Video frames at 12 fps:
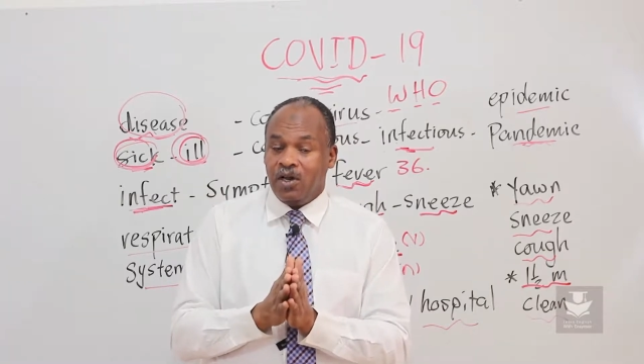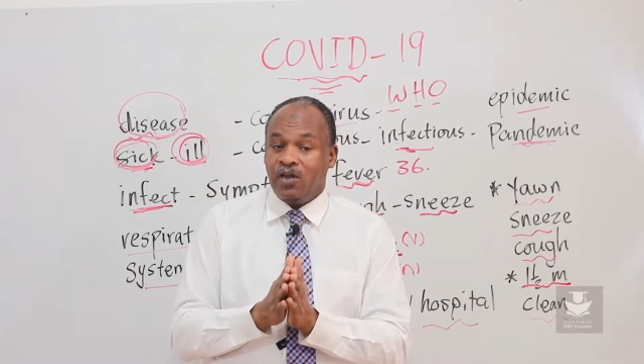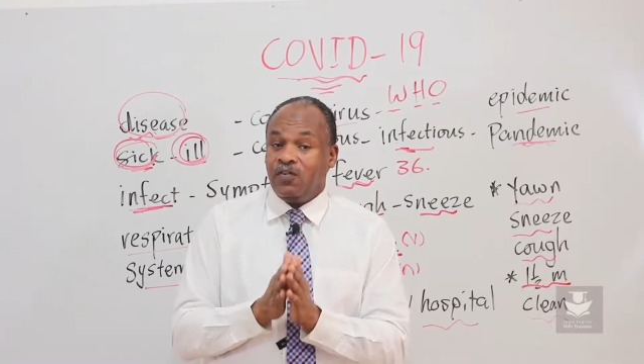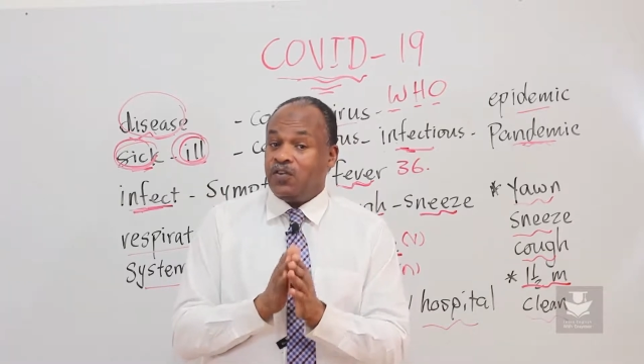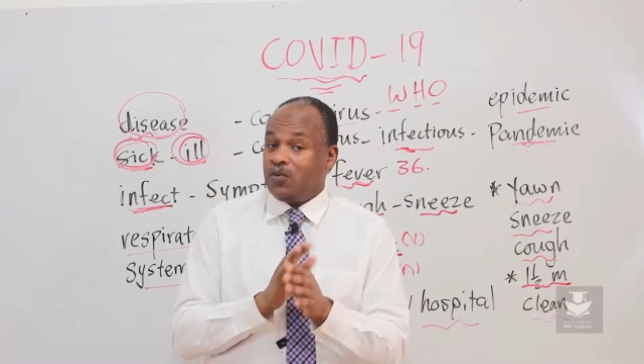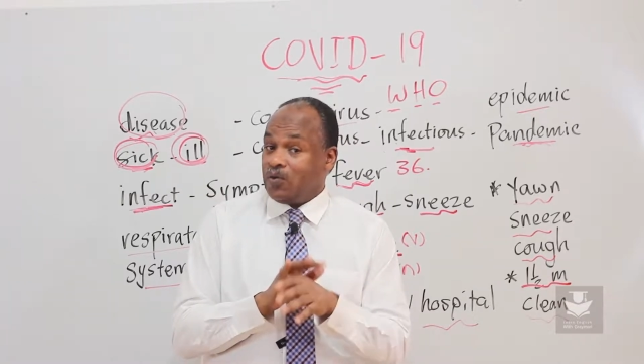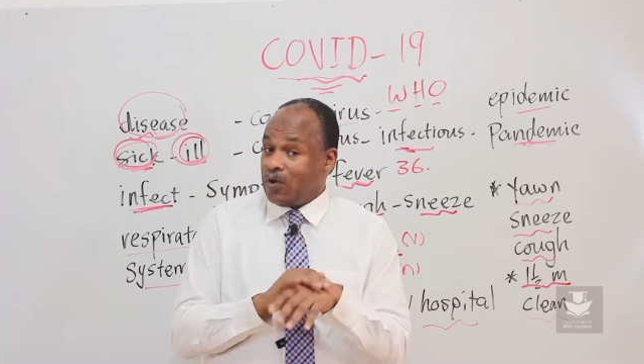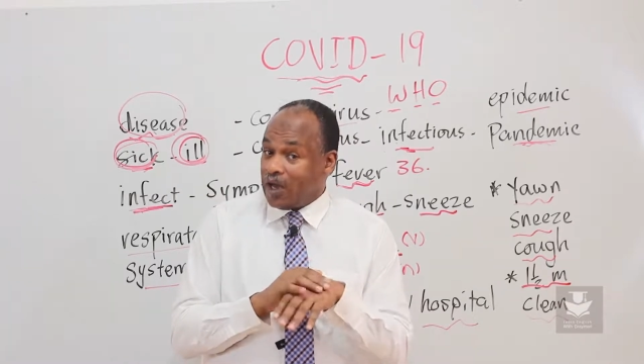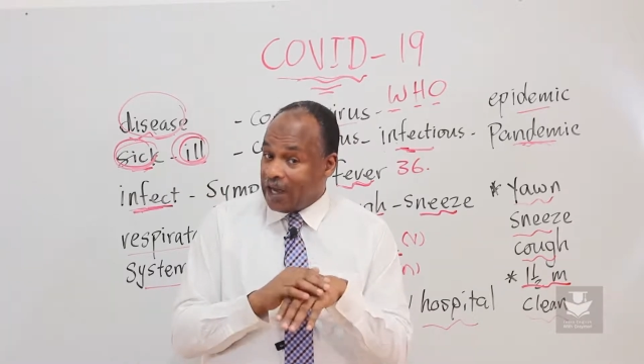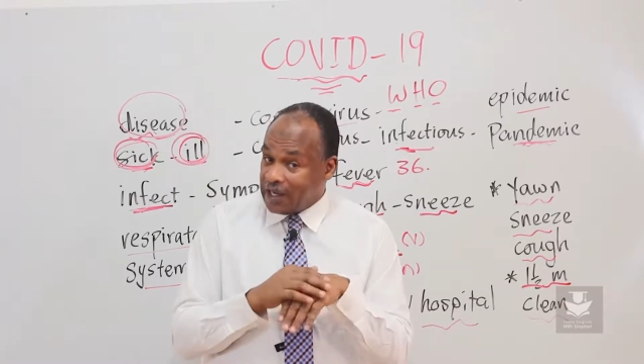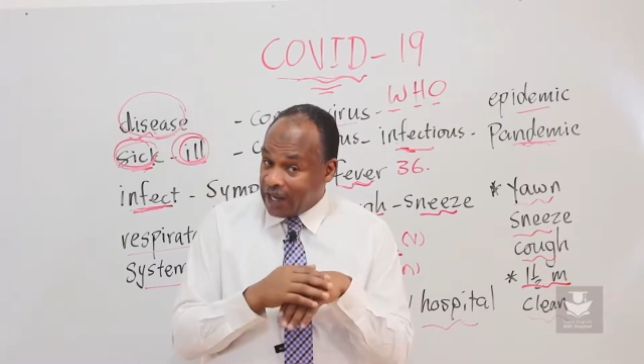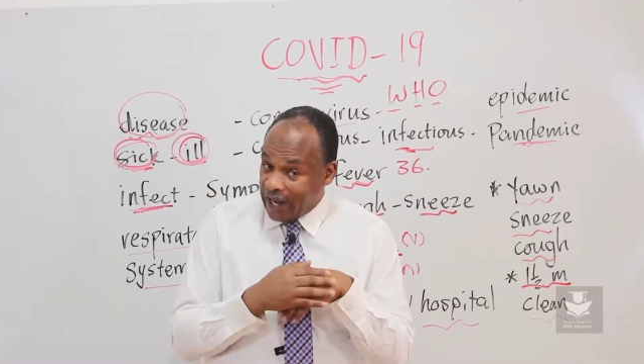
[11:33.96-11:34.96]
If you,
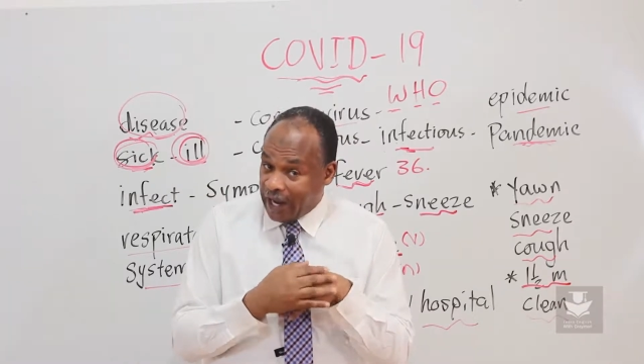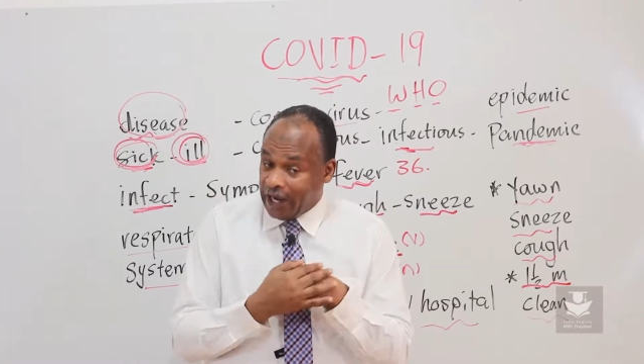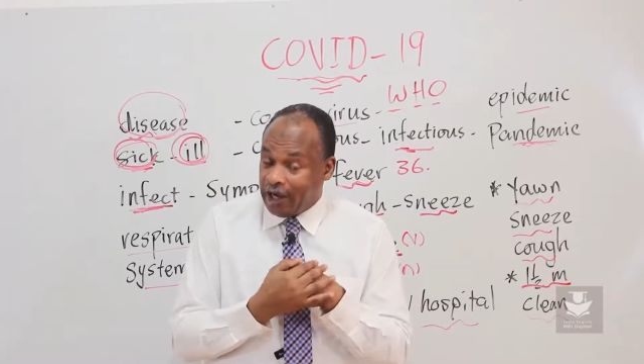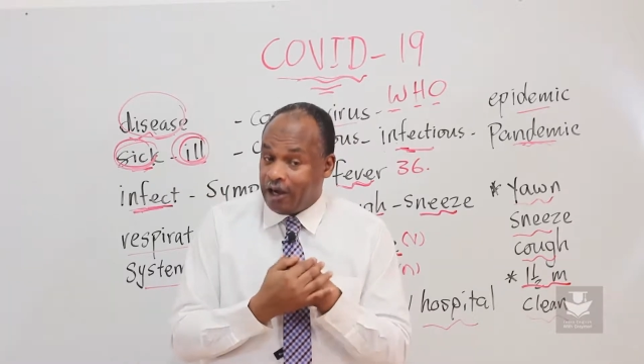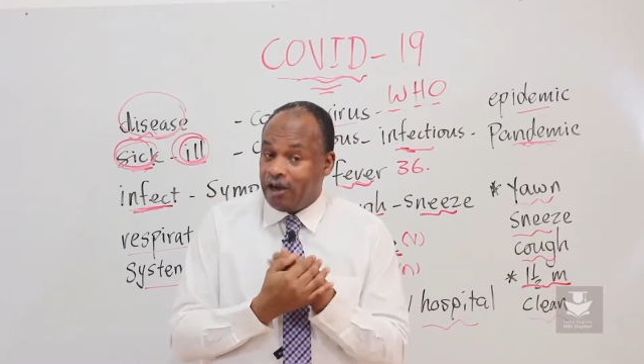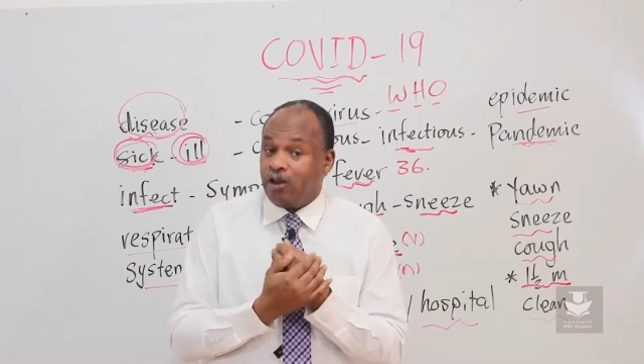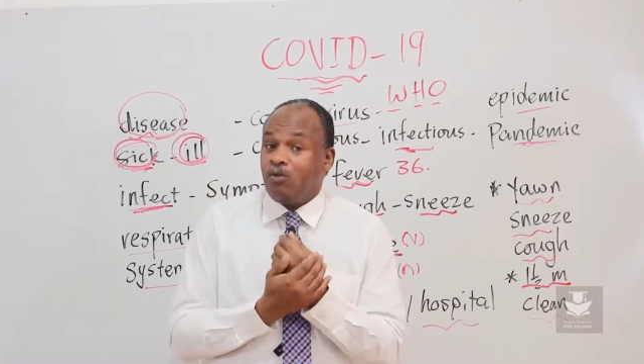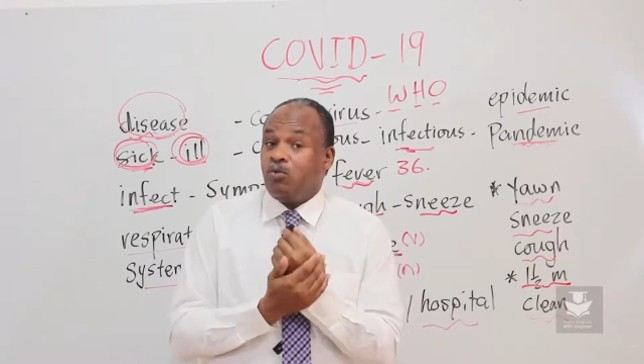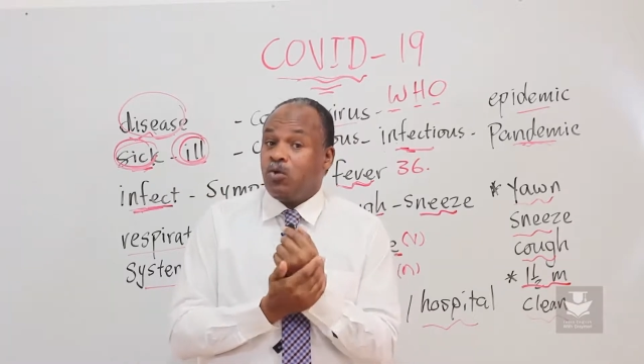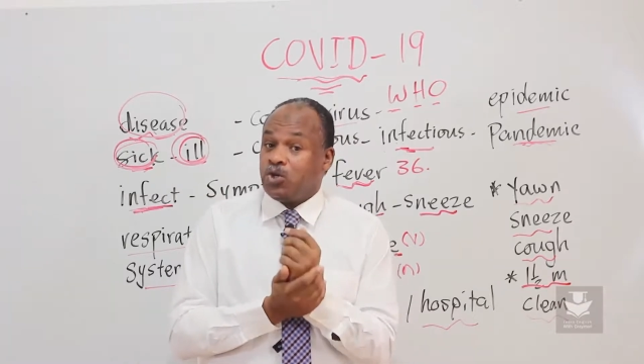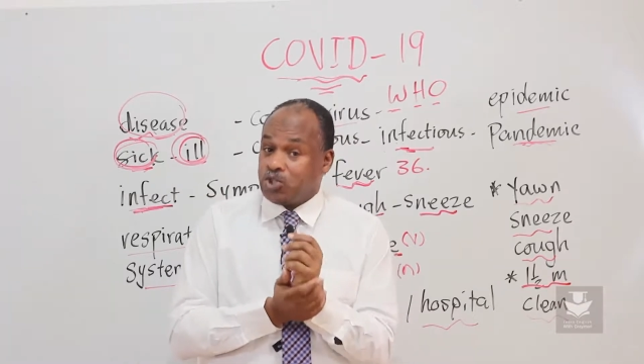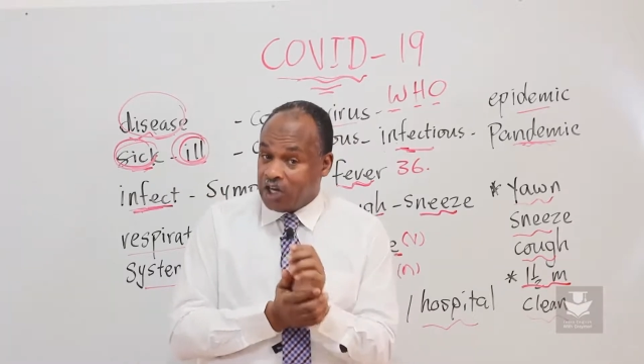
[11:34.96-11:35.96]
again,
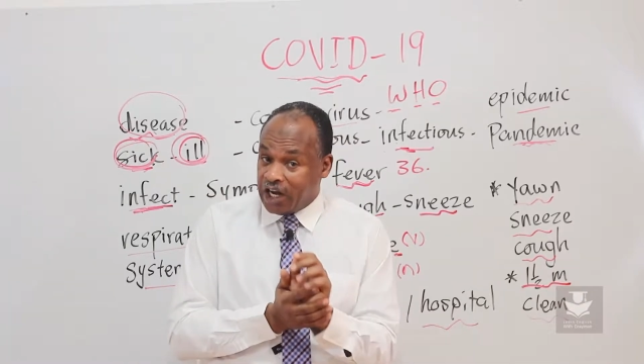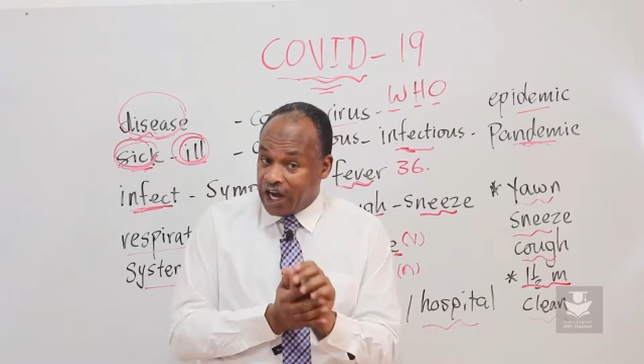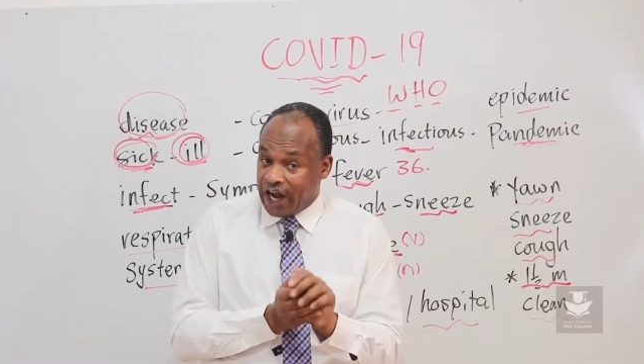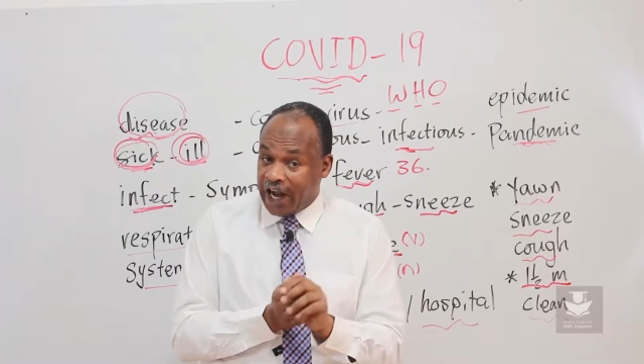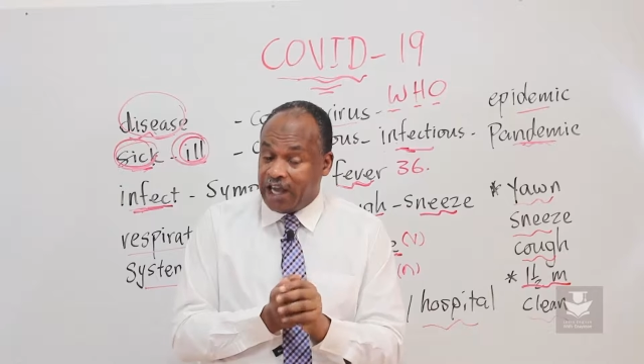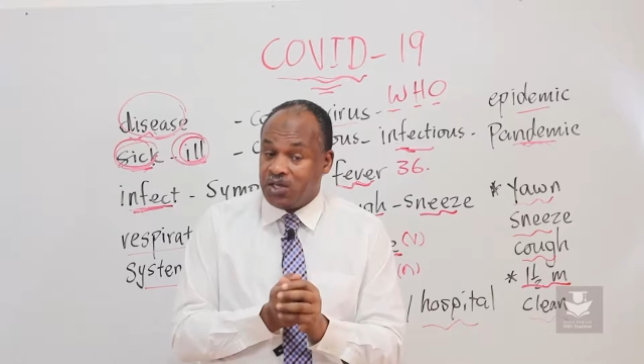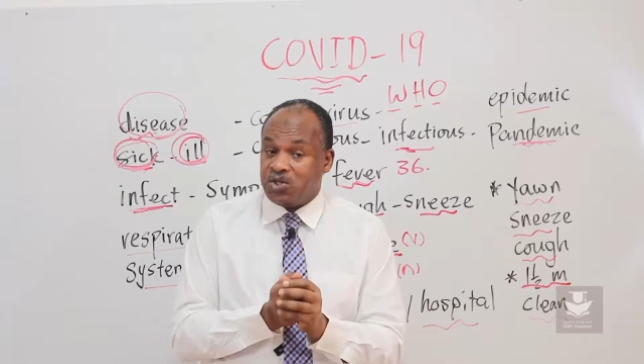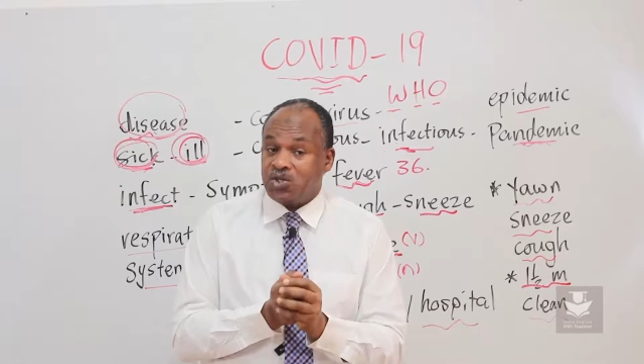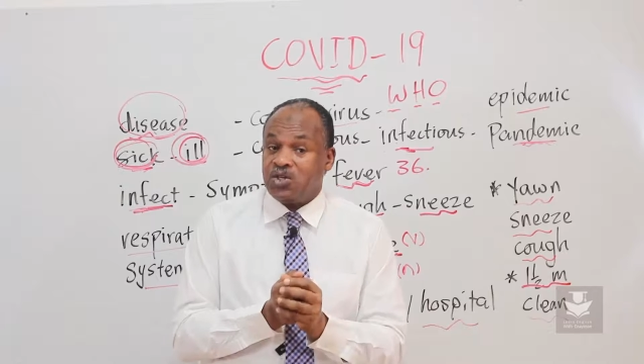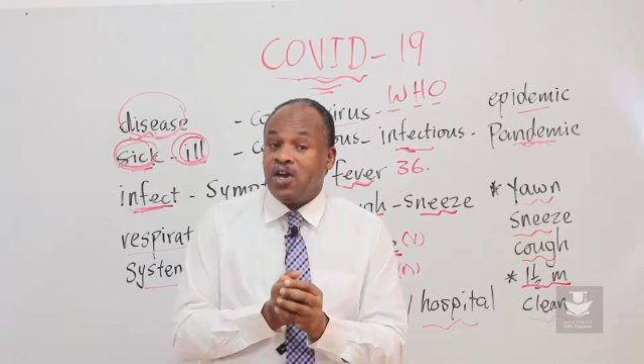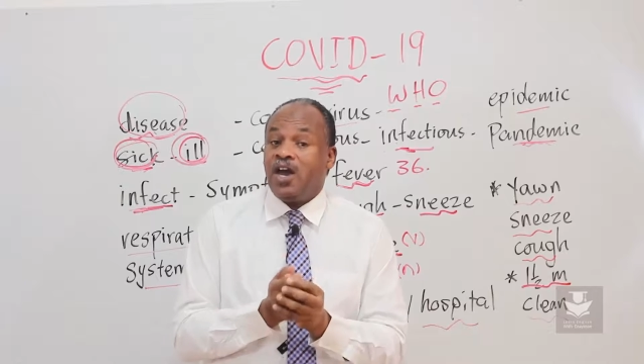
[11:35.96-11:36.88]
washing your hands,